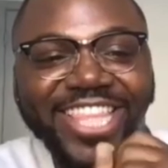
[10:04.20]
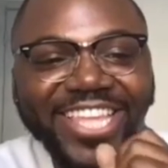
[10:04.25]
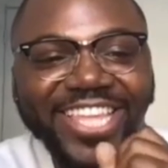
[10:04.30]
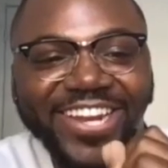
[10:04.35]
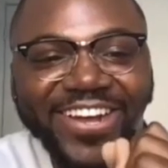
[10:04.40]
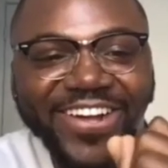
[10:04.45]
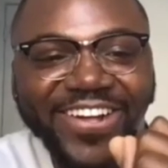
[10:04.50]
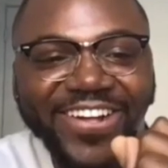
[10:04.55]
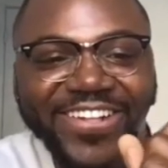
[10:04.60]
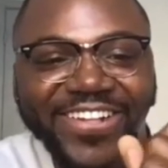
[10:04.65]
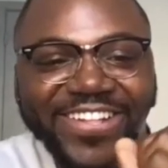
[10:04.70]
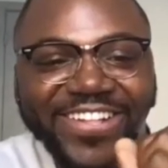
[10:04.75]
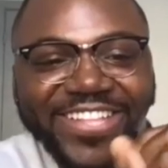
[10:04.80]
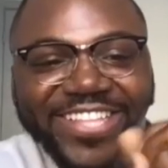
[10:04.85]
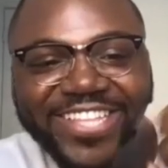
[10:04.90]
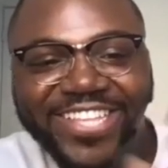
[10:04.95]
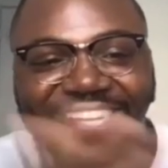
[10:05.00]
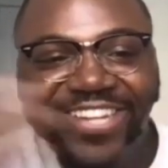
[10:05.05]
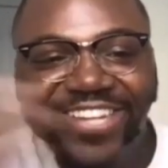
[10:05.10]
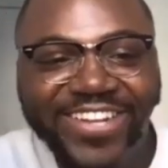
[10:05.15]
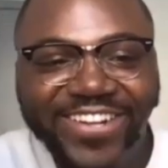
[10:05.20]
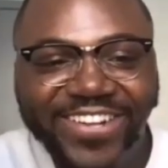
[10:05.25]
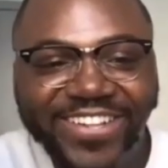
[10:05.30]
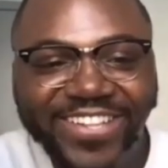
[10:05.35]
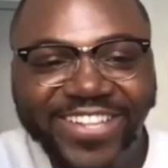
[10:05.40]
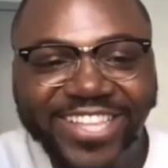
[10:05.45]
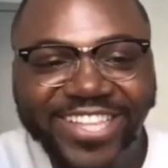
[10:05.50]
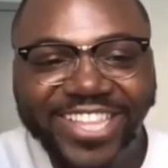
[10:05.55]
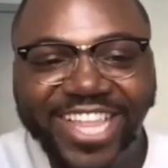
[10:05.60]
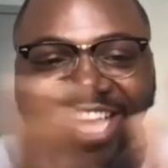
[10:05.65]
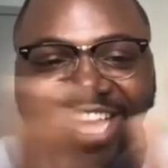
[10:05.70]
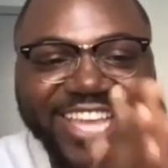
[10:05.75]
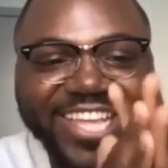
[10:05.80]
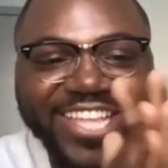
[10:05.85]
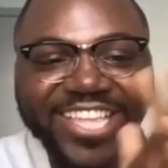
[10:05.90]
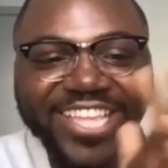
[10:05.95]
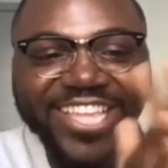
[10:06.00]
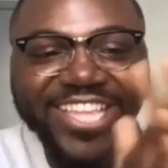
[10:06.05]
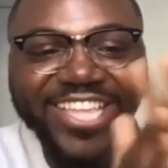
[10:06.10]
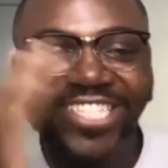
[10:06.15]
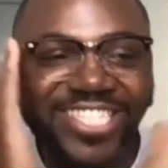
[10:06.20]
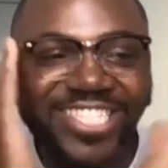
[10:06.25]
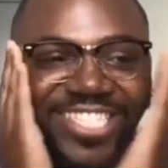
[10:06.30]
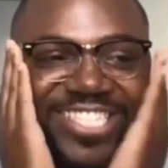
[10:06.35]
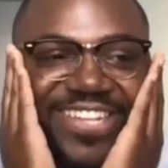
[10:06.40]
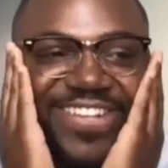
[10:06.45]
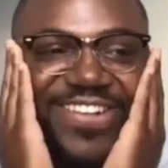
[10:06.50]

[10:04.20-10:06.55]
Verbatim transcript: they don't you know like it's just